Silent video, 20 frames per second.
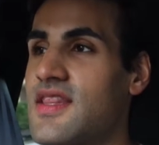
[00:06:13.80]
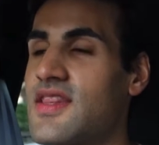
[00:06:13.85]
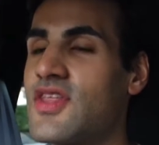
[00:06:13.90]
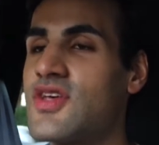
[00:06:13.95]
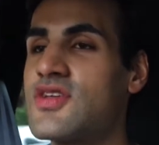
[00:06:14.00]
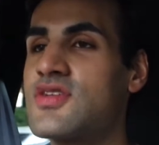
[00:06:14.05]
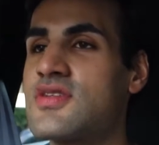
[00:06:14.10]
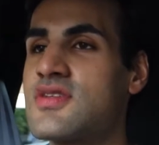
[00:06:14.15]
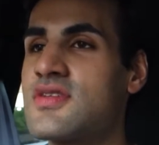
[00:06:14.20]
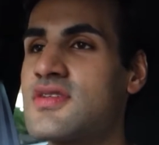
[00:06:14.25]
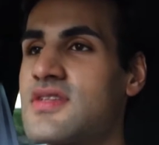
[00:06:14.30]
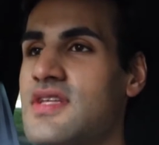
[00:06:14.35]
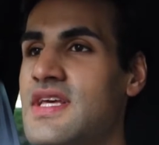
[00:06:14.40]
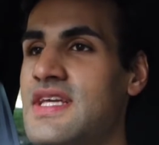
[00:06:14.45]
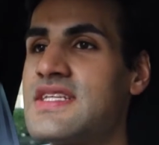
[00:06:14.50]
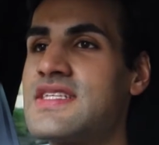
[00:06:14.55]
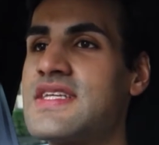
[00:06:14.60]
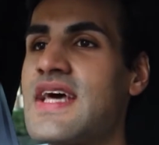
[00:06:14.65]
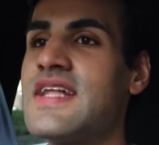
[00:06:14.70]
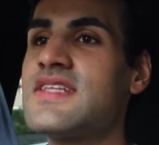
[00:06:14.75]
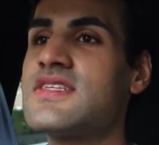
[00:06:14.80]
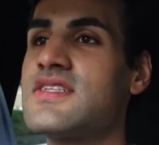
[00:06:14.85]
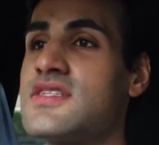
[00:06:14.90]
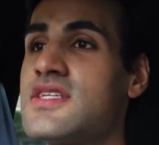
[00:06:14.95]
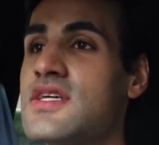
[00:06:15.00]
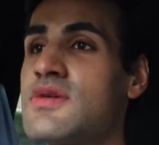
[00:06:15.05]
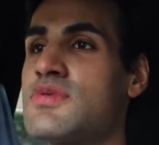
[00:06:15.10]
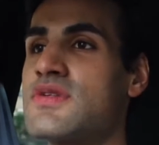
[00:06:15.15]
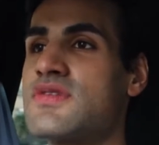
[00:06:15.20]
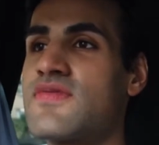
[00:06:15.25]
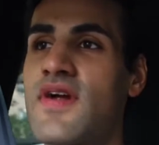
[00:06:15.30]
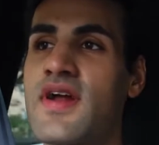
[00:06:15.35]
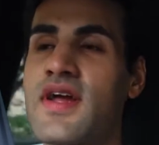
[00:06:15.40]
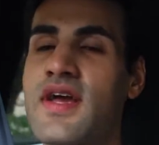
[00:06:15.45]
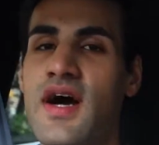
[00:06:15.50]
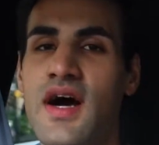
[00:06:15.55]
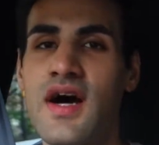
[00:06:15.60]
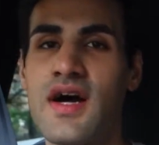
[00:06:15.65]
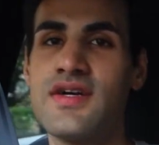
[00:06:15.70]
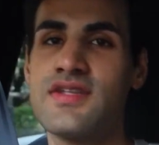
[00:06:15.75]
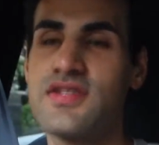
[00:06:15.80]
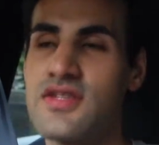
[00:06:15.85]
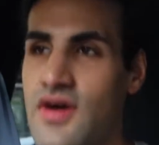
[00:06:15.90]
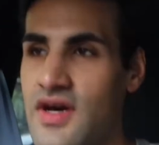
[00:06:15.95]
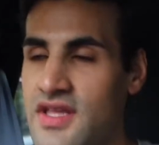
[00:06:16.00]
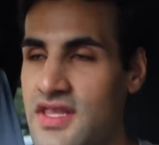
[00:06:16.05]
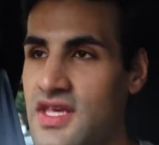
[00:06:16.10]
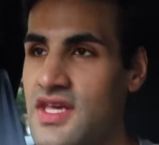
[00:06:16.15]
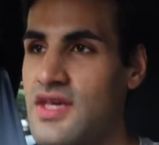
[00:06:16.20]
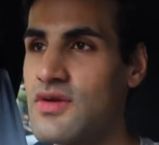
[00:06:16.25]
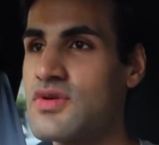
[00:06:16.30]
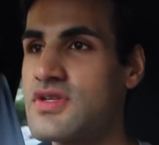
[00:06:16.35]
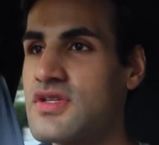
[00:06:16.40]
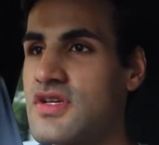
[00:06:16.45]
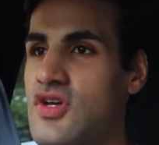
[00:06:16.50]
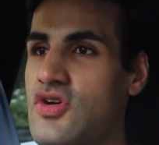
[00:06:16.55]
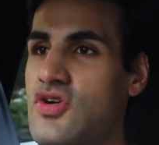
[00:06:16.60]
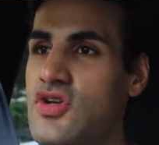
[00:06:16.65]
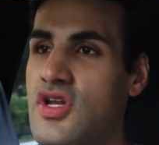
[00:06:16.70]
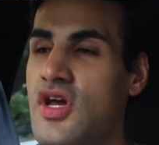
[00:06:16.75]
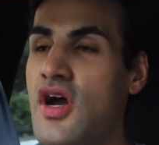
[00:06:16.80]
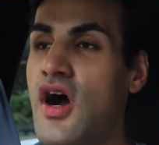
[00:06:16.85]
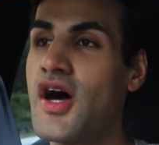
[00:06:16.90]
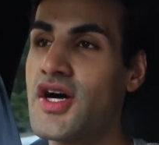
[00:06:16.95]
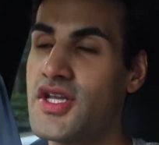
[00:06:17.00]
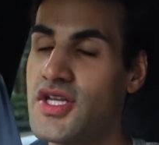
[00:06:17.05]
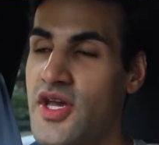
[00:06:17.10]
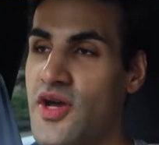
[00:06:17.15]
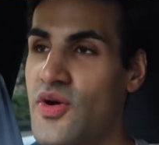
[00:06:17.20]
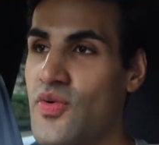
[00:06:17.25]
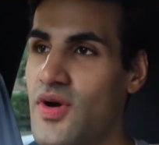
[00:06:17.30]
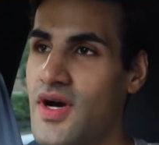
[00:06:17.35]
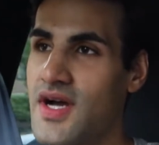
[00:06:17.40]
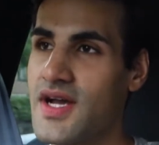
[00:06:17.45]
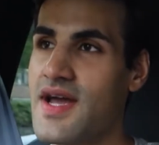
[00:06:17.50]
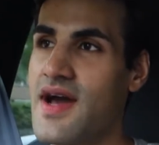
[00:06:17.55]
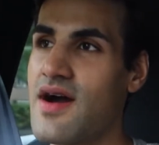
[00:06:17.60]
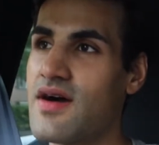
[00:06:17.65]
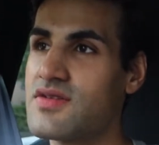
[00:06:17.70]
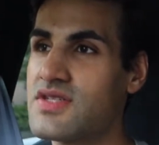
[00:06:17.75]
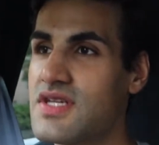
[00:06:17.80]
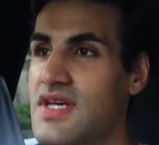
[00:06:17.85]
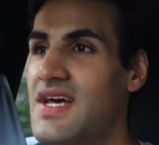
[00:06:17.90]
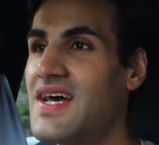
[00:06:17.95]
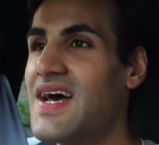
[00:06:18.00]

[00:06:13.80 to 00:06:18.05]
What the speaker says: the intensity was very high, so I think it was a good cardio workout.